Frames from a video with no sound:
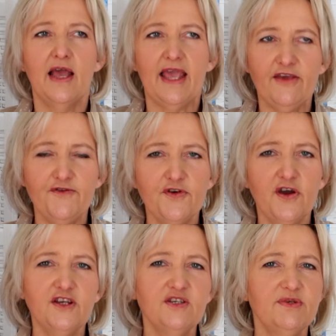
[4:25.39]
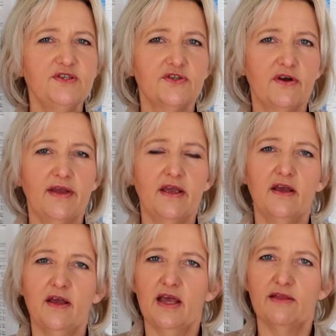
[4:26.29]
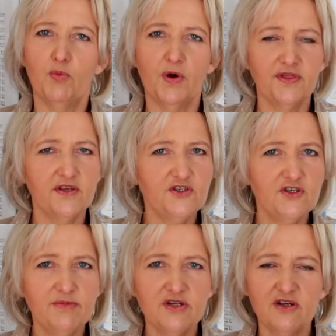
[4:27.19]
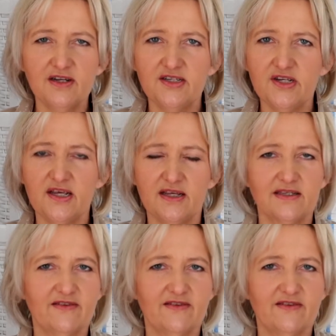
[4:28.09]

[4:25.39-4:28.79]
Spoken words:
if you're going to be sewing, what the terminology is.